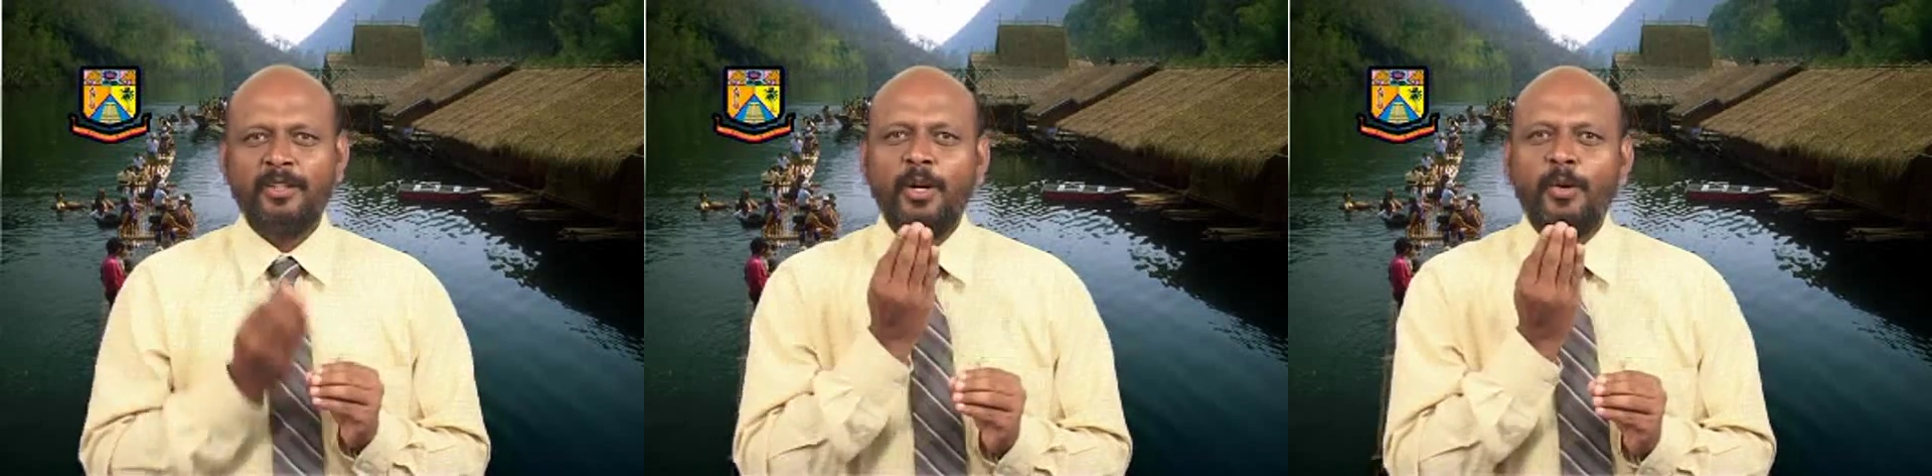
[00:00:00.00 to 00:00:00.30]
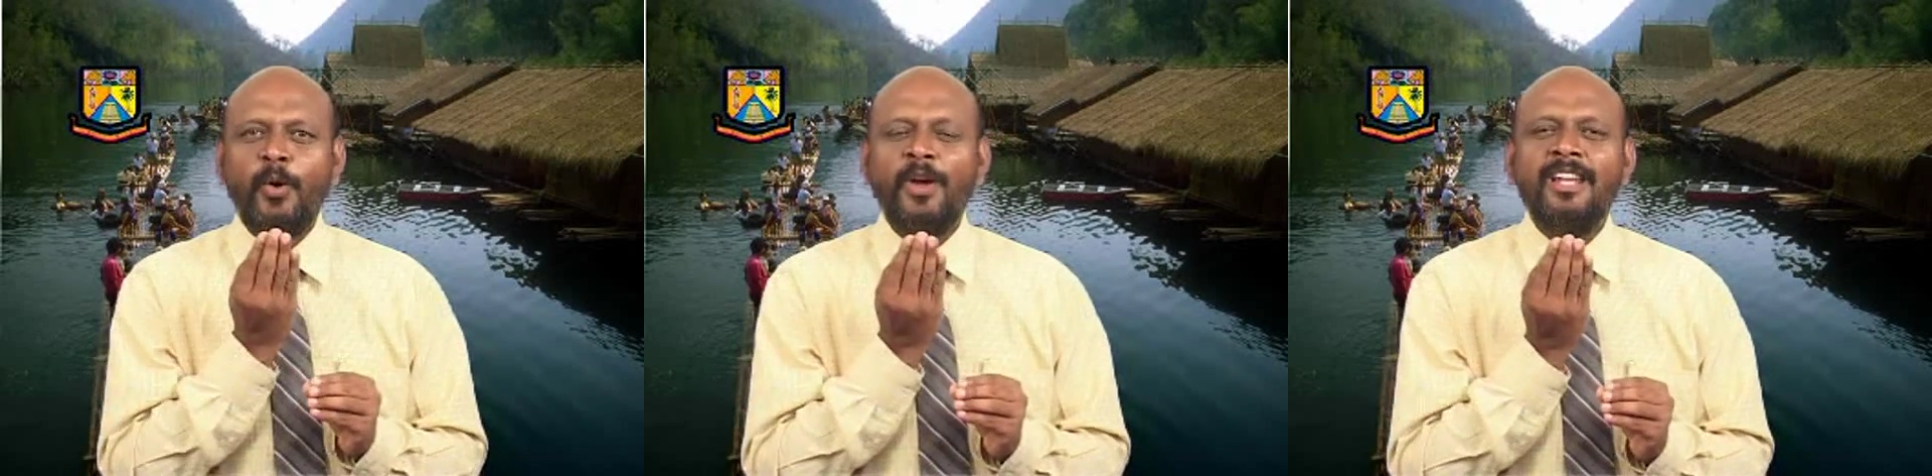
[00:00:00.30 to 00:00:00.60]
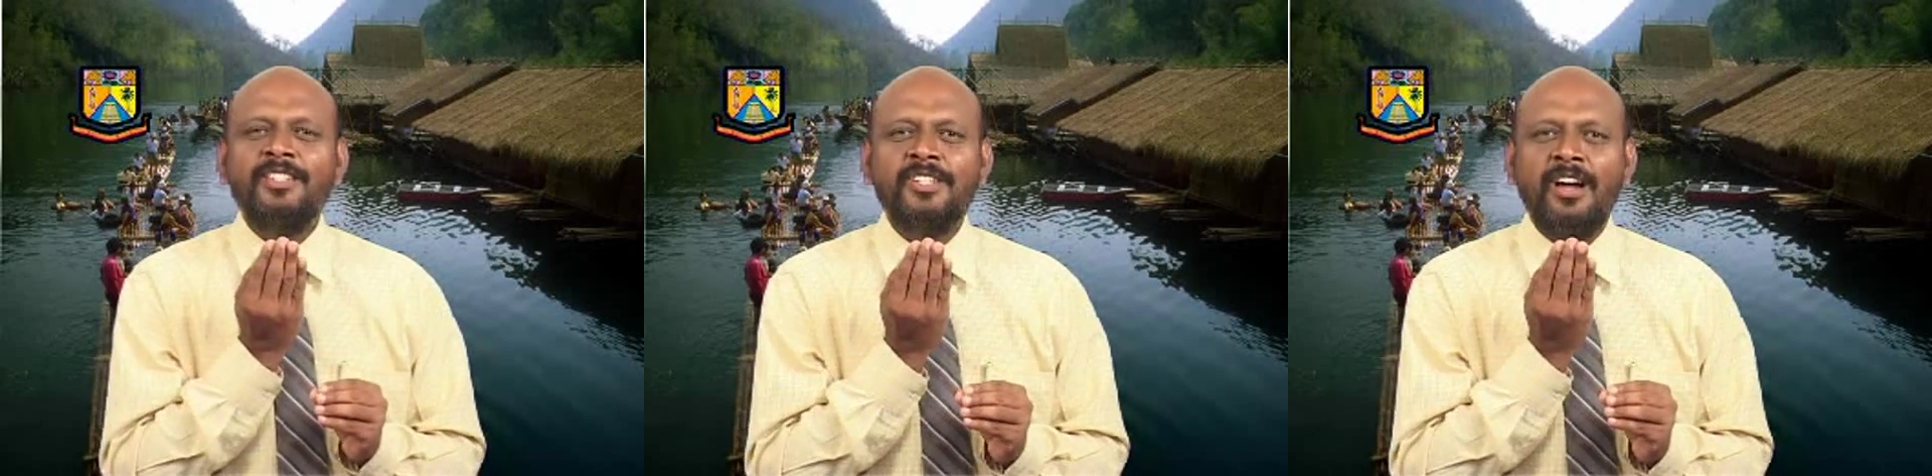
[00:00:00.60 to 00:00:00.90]
the
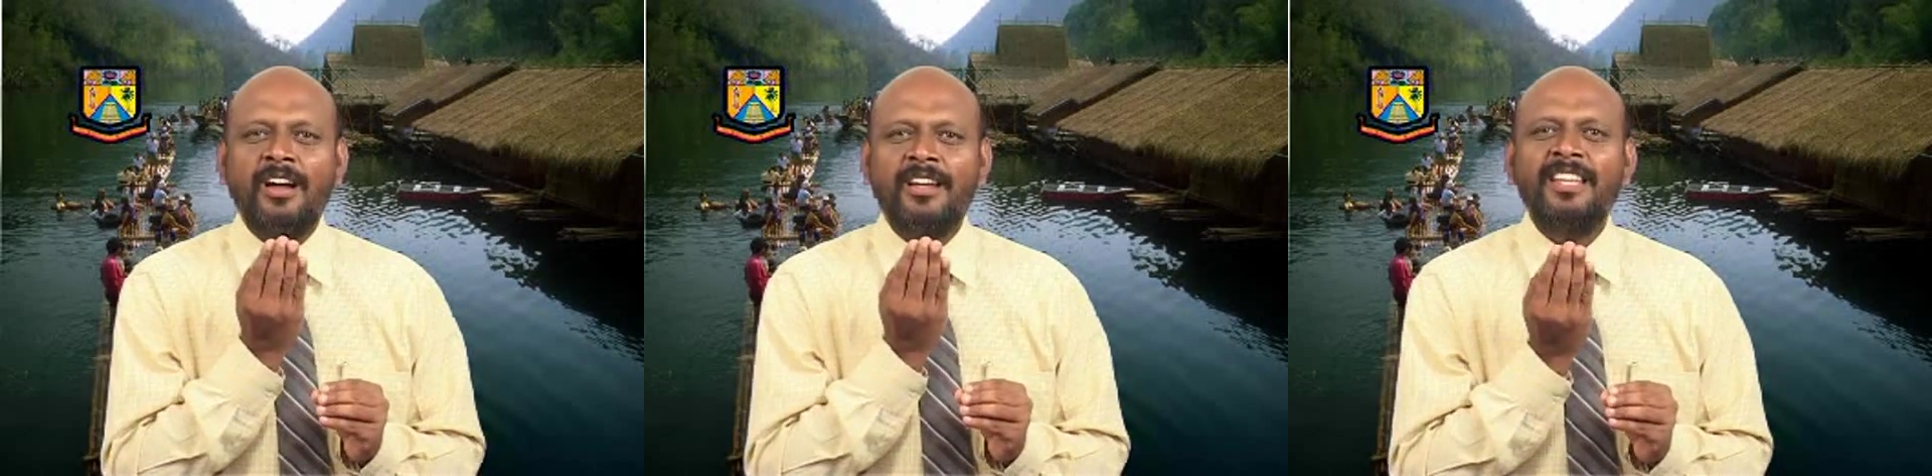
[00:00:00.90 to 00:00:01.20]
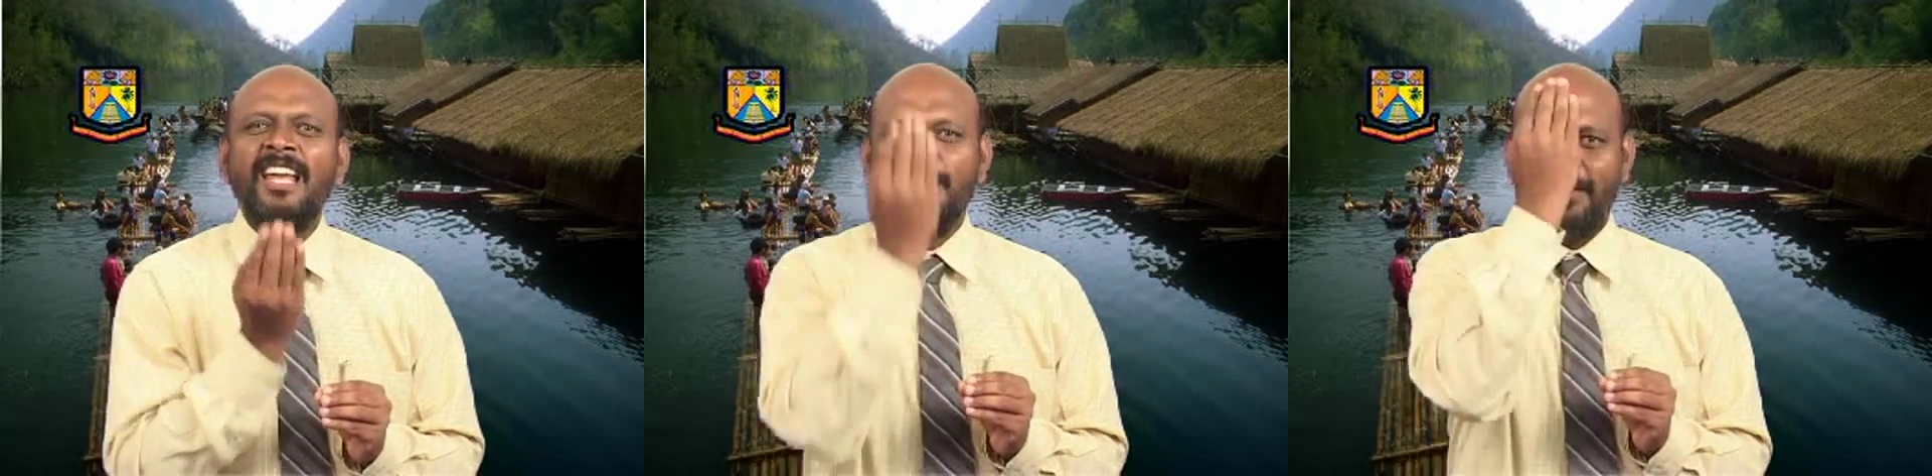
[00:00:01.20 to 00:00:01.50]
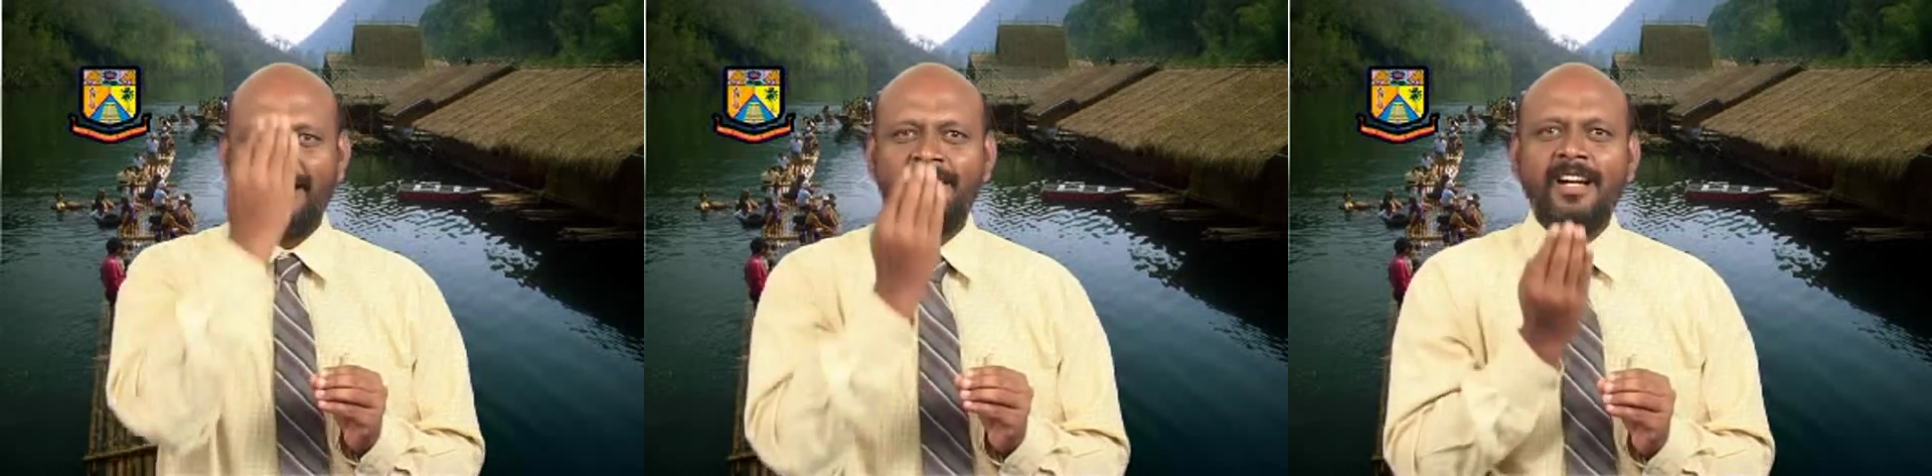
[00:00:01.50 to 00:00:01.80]
lower jaw
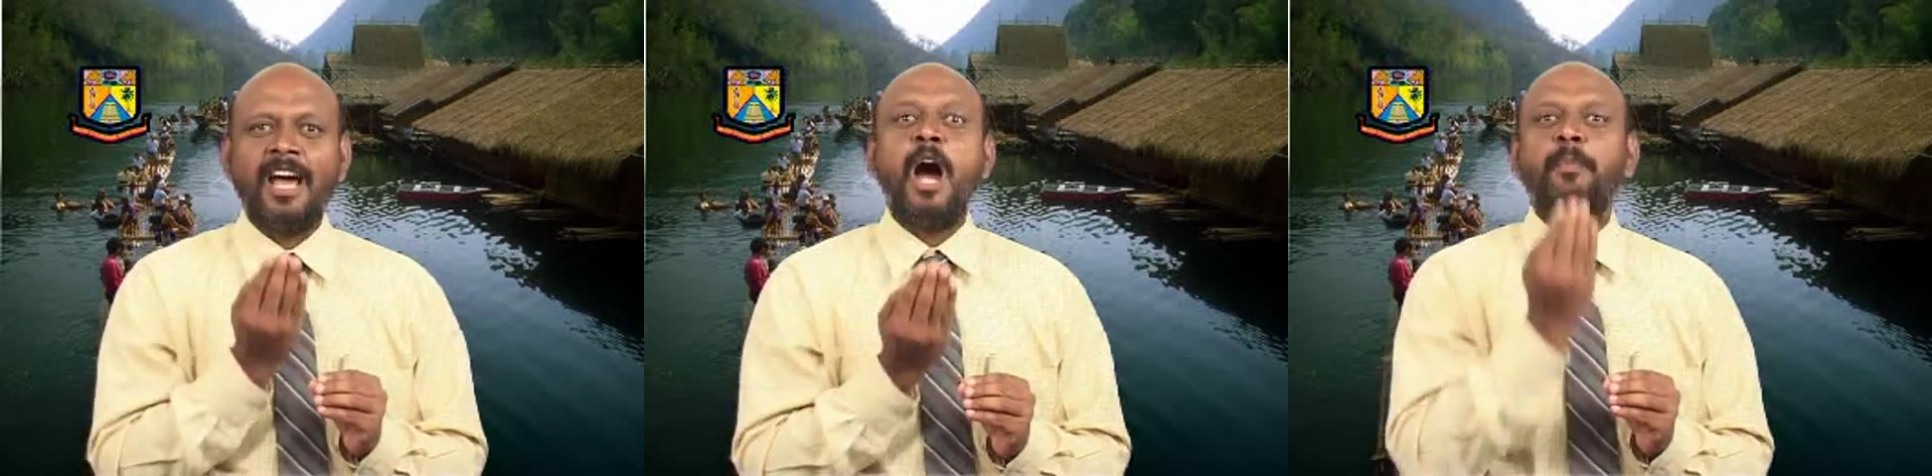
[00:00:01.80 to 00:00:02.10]
elevated,